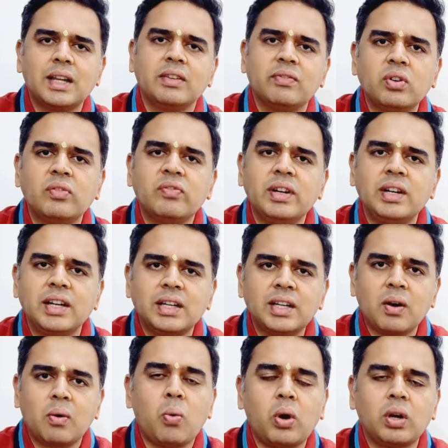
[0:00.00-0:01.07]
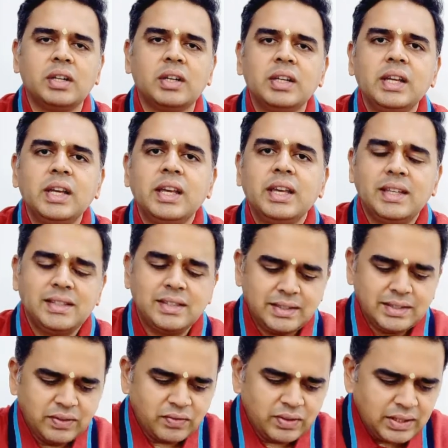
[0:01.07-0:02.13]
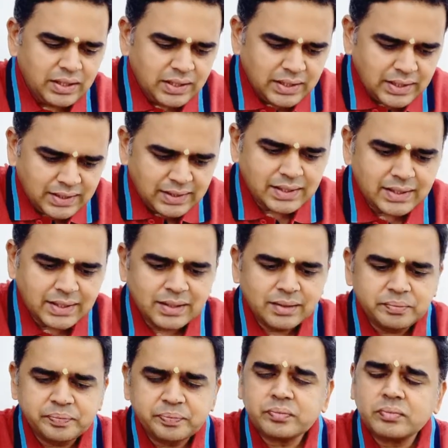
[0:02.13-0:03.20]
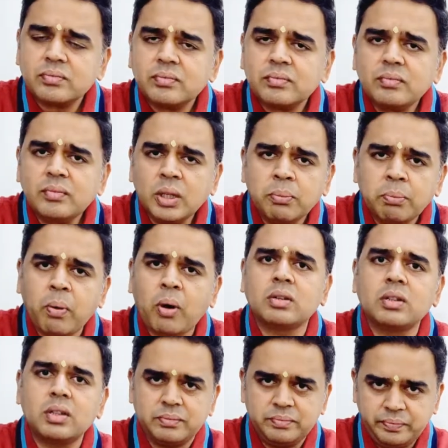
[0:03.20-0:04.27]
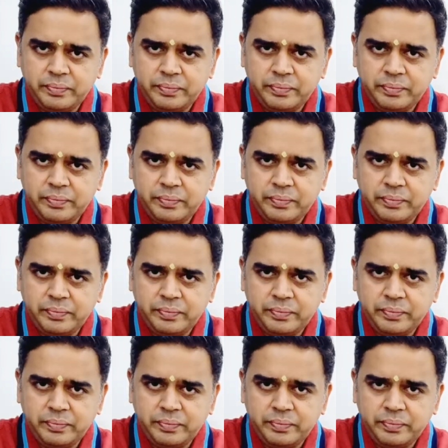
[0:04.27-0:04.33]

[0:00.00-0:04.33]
I fulfilled it, now what? He says, even this pot,